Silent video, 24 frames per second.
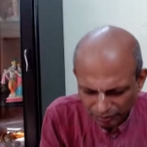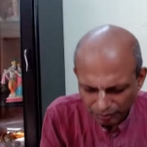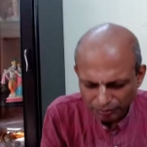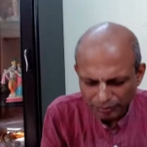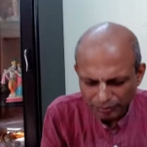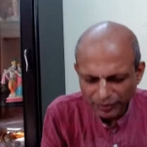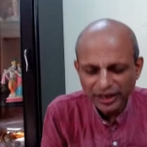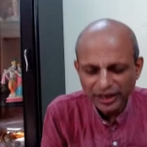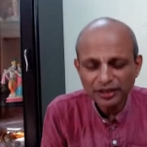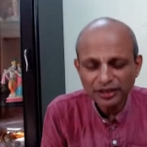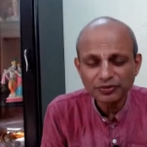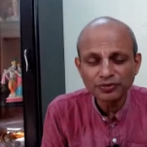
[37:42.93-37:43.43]

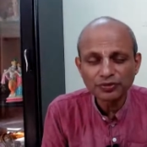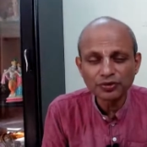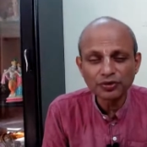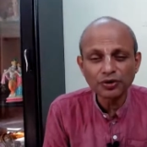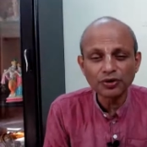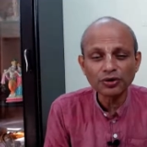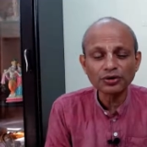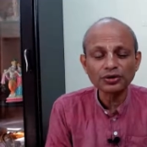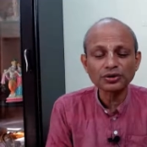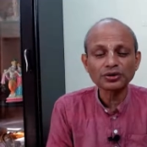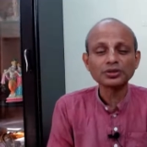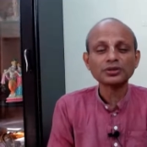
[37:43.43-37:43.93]
meant
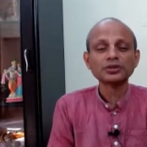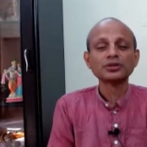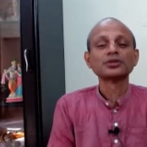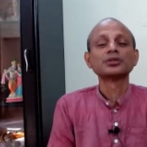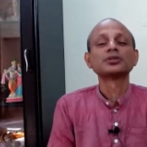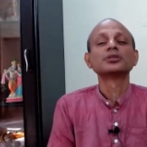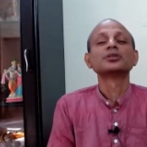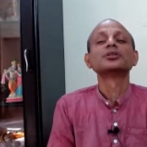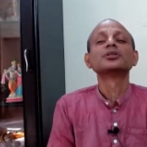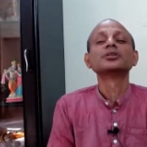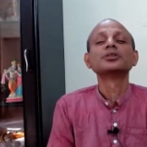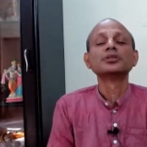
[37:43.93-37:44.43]
for
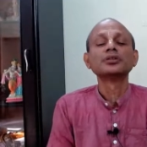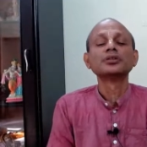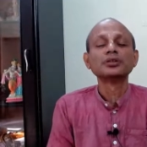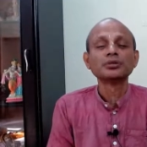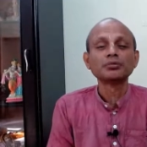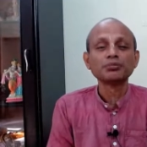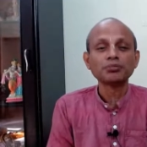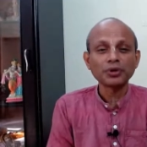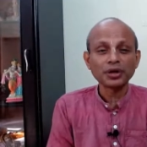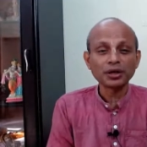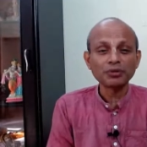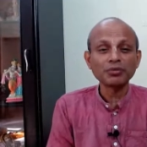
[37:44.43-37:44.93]

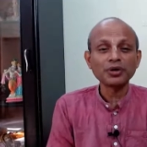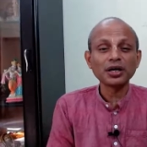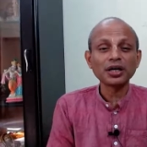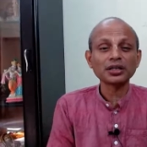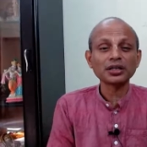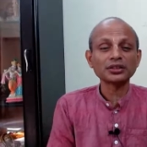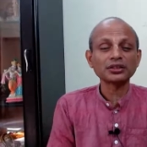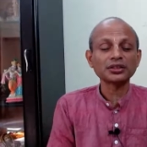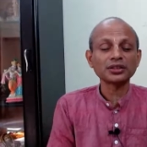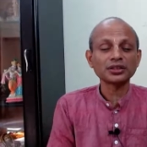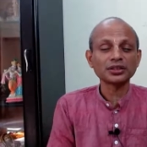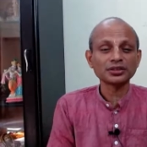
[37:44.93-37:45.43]

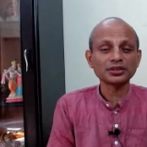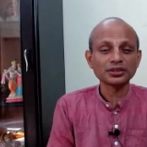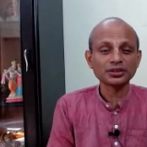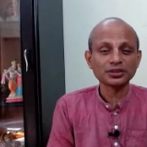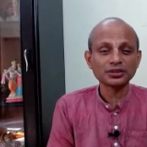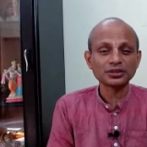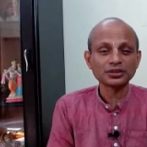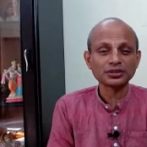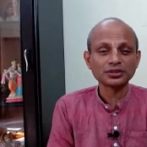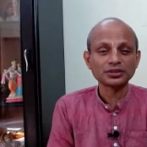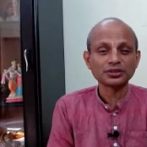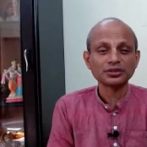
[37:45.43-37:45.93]
Paramahansas.
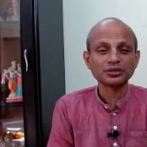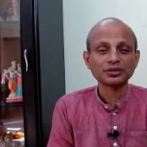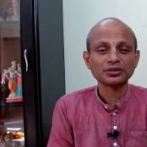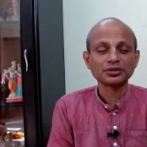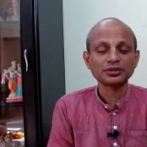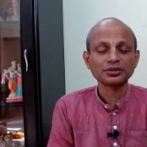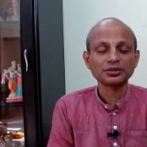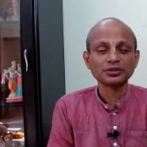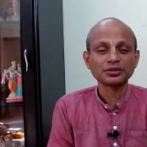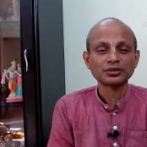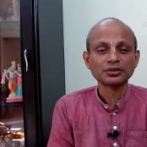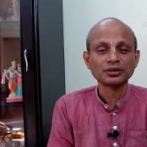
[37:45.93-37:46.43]

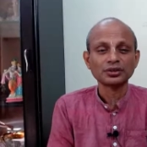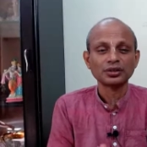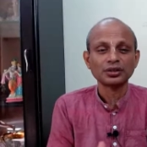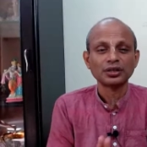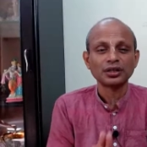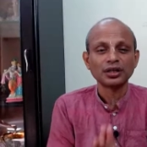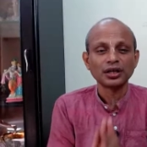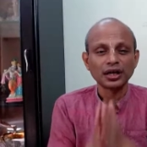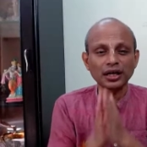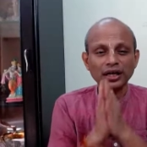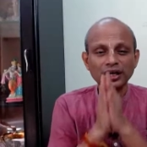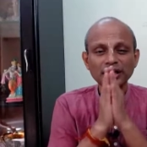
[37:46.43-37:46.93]

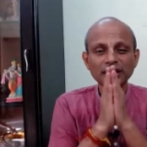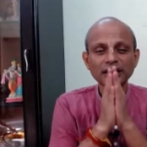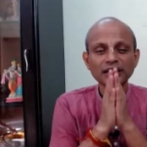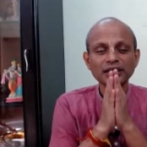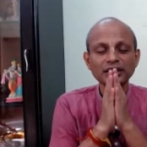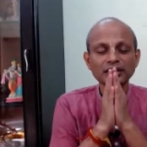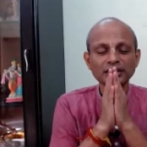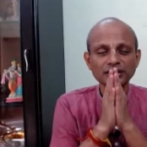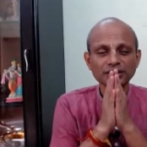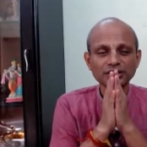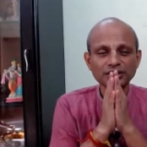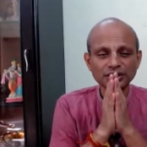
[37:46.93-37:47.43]
Hare
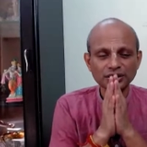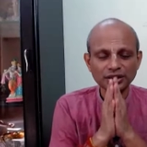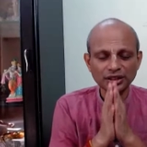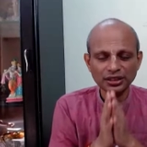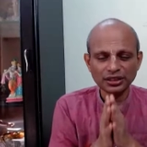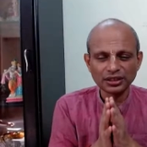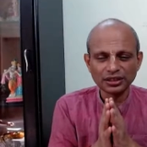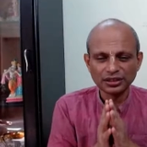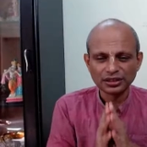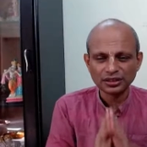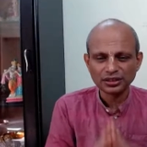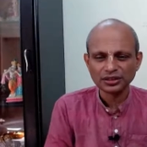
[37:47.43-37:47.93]
Krishna.
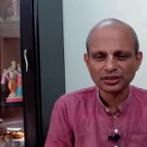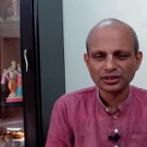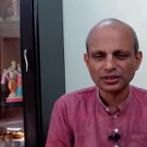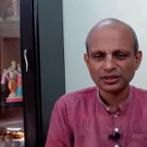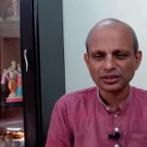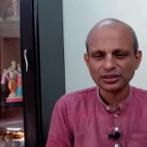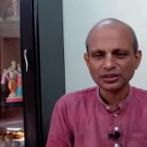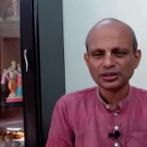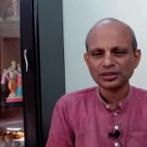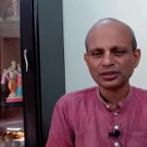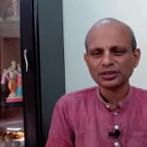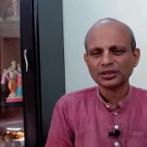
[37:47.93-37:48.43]

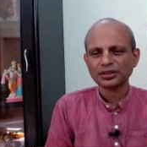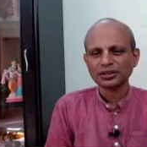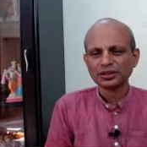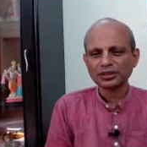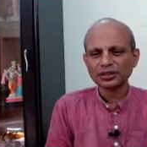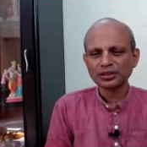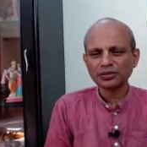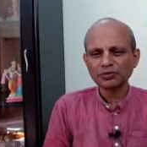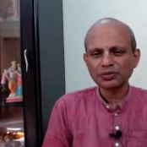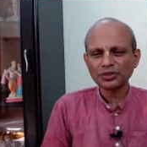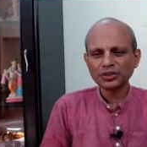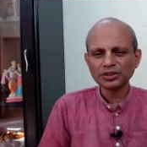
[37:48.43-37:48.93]

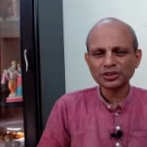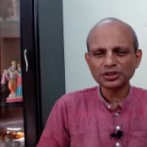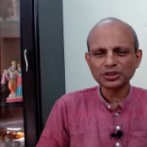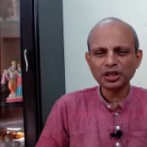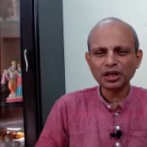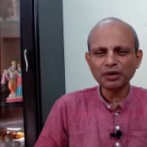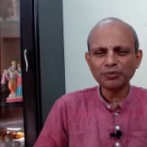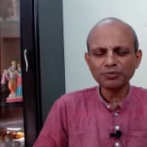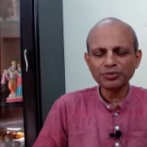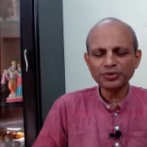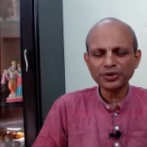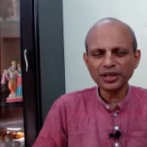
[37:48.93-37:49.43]
So we
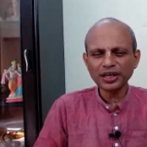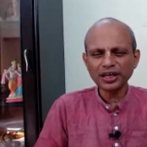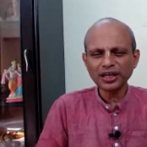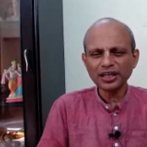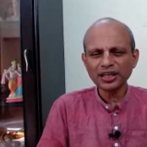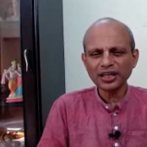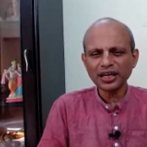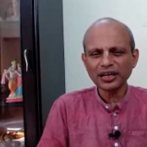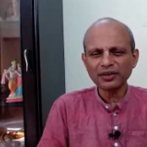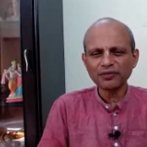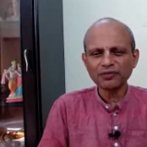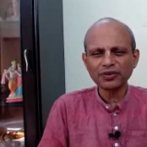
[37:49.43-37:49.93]
stop here.
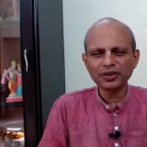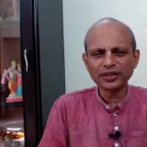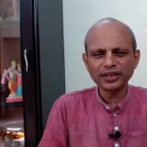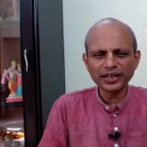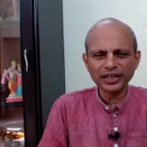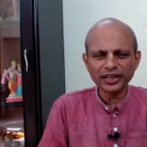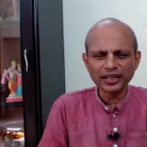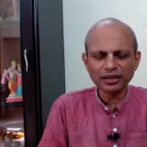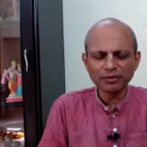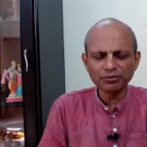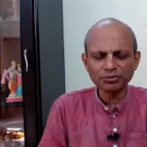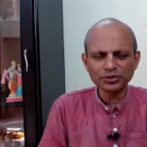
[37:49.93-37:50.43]
I will
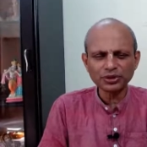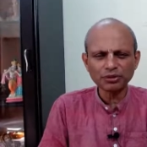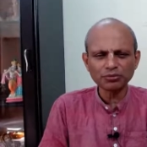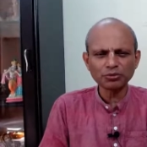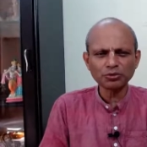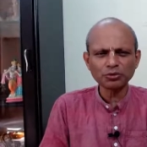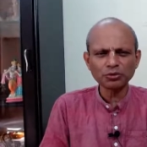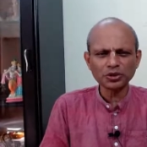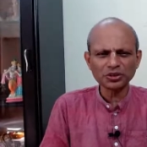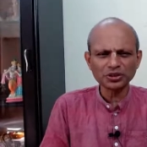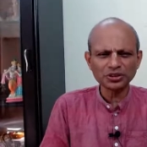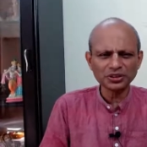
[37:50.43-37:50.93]
take up some
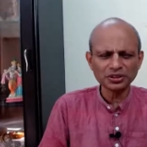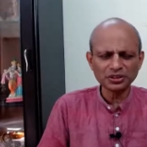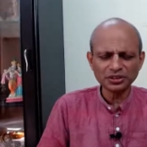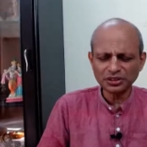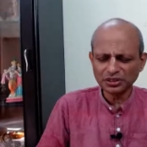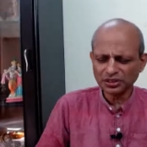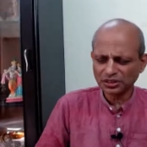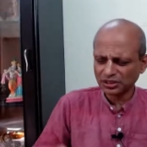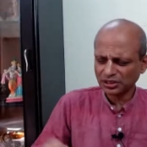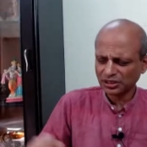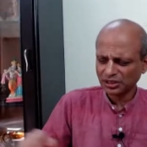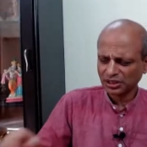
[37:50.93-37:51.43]

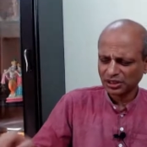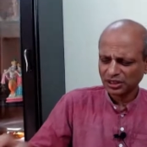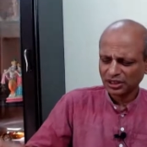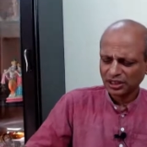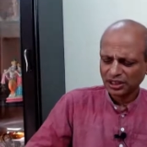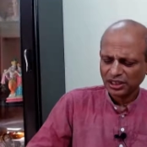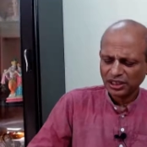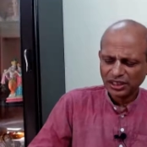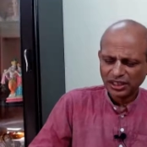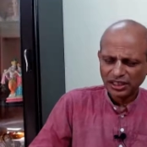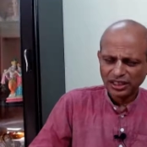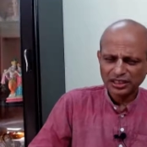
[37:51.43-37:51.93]
questions.
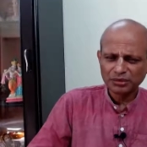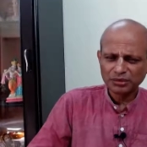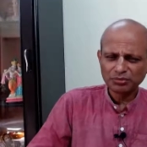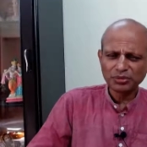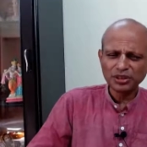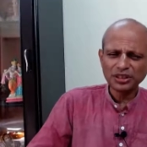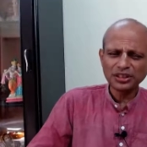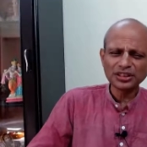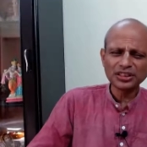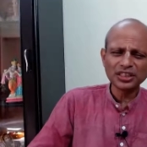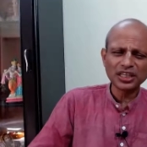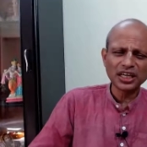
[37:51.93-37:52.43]
In the
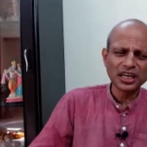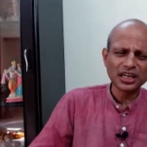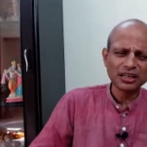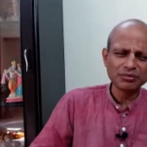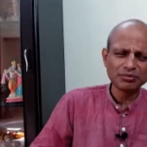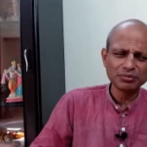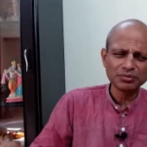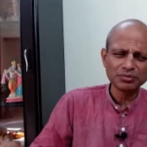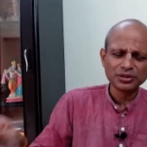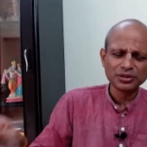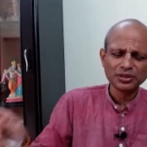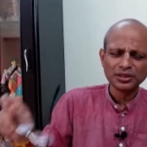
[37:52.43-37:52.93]

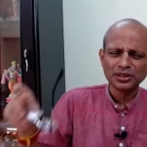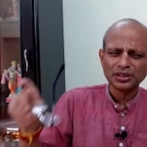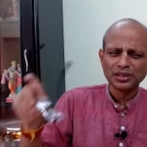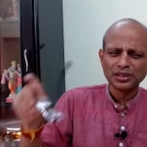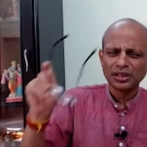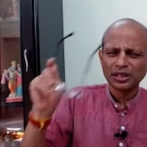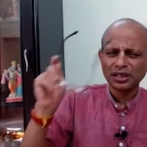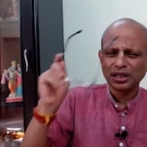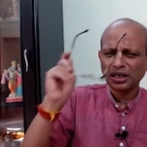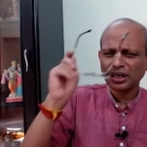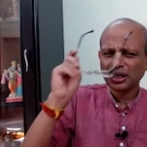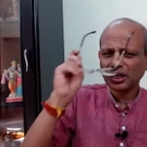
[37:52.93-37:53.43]
meantime,
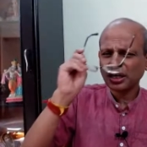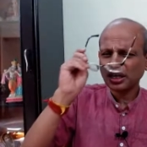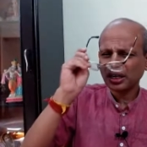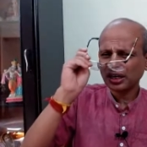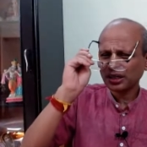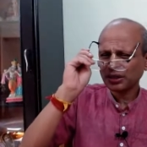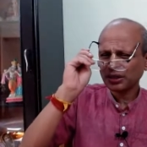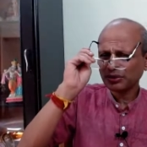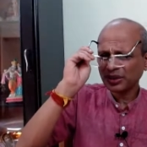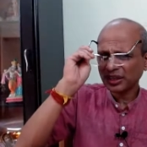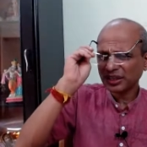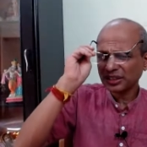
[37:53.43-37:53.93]

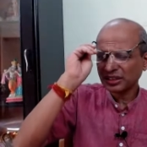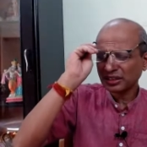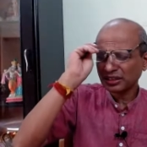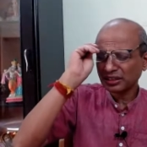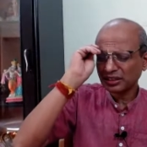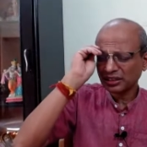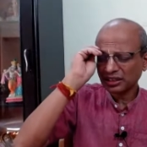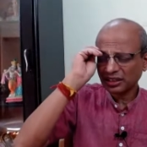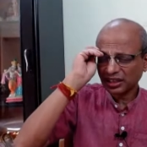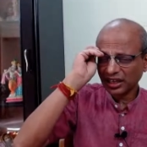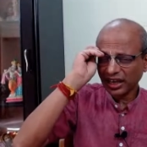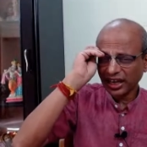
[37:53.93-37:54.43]
you can
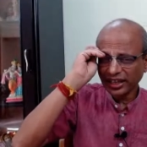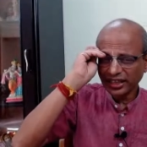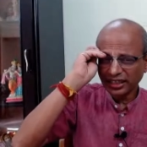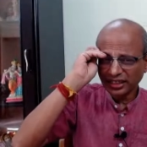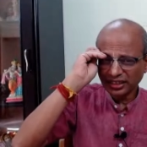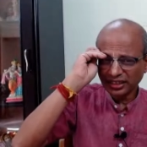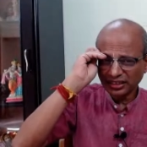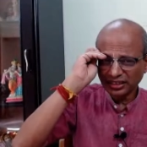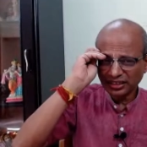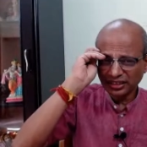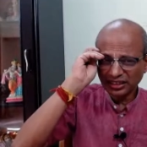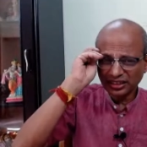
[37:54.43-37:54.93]

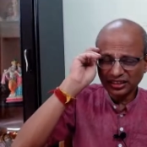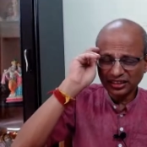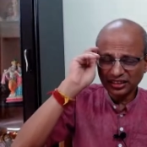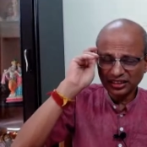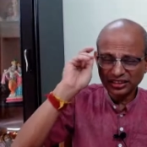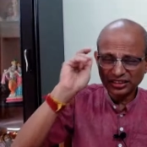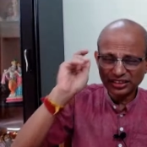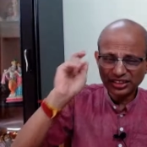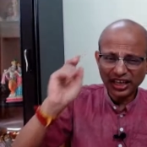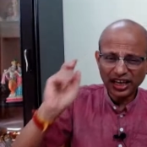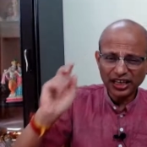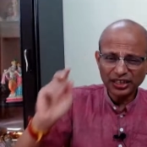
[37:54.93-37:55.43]
write in the
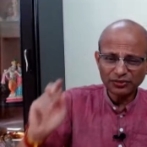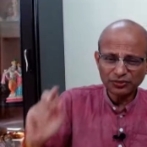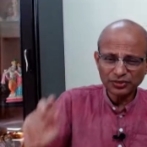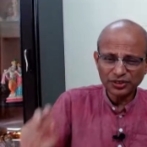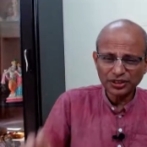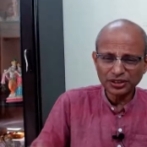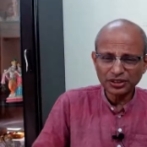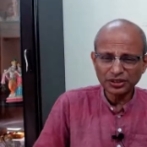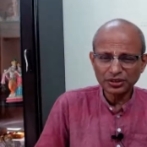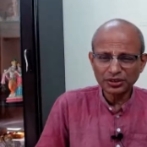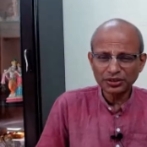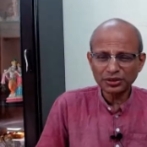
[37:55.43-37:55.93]
chat
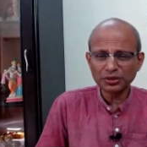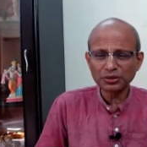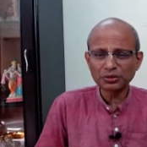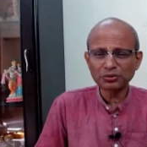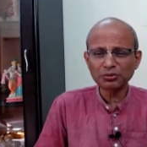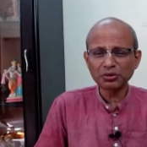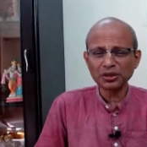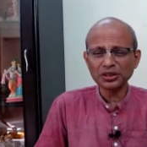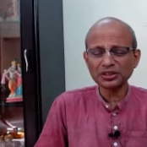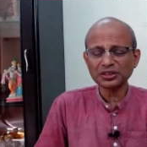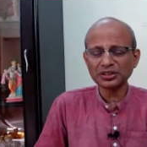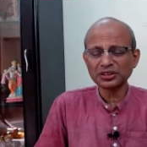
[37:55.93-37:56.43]
window your
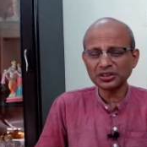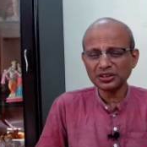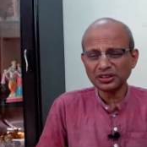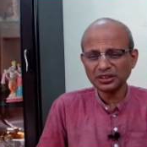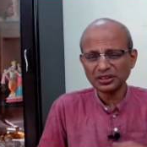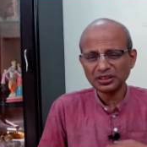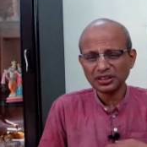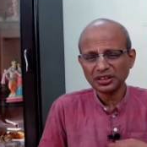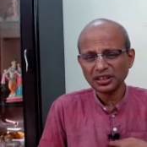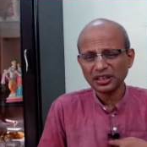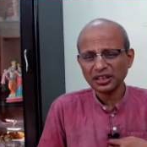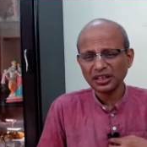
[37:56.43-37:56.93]
question,
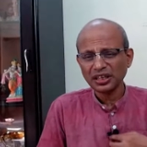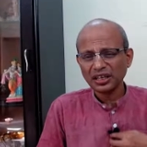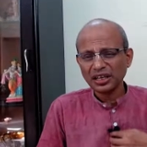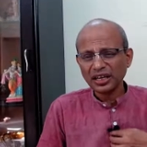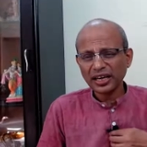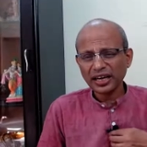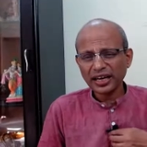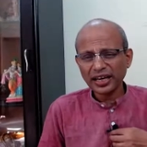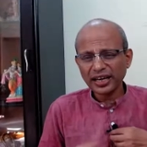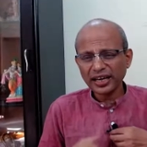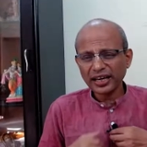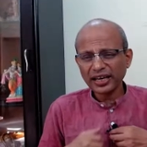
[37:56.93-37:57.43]

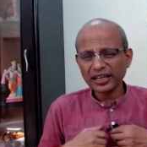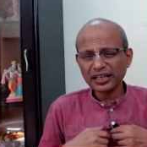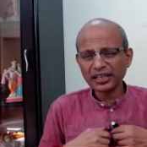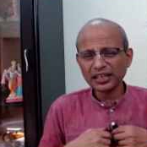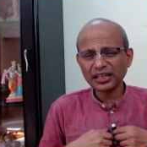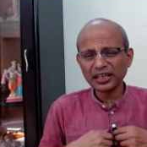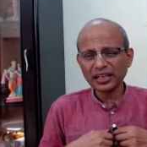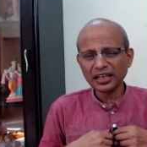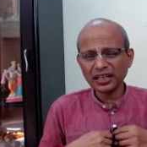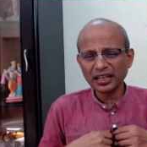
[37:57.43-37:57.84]
and